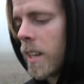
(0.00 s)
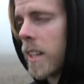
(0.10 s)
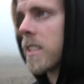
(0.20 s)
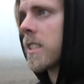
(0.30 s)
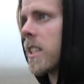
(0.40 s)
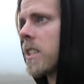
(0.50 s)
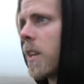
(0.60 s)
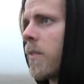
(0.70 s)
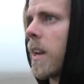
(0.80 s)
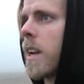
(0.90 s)
It's
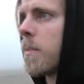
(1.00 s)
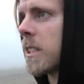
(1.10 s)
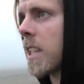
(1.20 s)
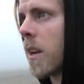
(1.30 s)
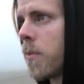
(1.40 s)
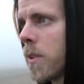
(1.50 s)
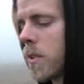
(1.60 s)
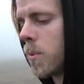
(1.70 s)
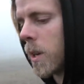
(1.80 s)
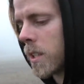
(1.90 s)
stuff I like myself
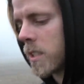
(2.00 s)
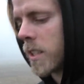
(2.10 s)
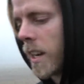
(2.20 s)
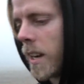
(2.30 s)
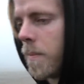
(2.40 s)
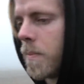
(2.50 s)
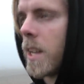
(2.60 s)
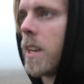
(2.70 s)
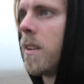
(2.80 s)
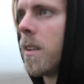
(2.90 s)
to watch
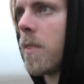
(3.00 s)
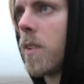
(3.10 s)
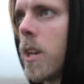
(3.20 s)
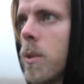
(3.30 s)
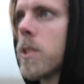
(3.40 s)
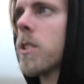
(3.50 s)
in videos.